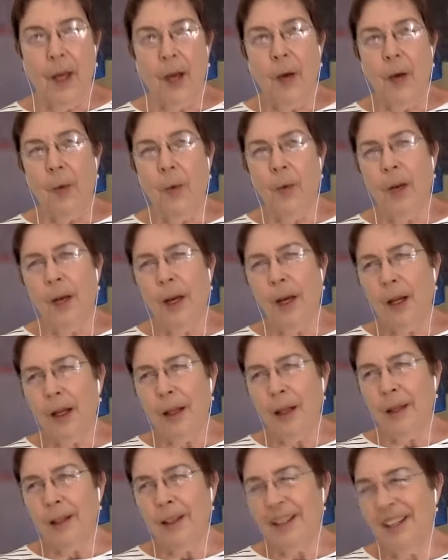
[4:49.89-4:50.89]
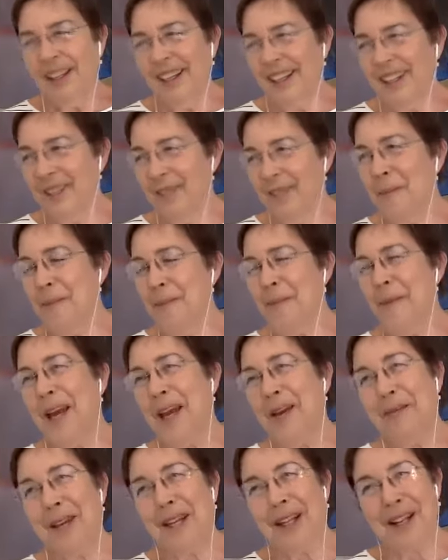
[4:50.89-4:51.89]
Well,
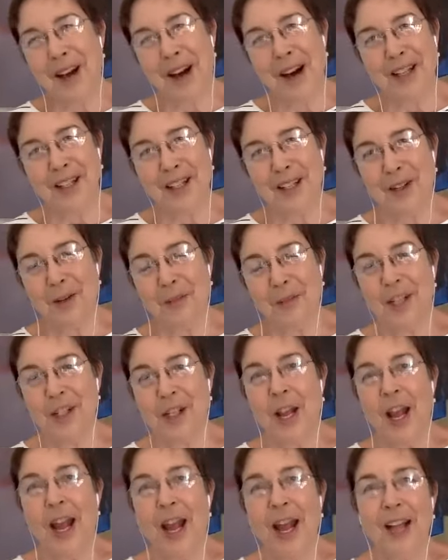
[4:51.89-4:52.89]
maybe not so much.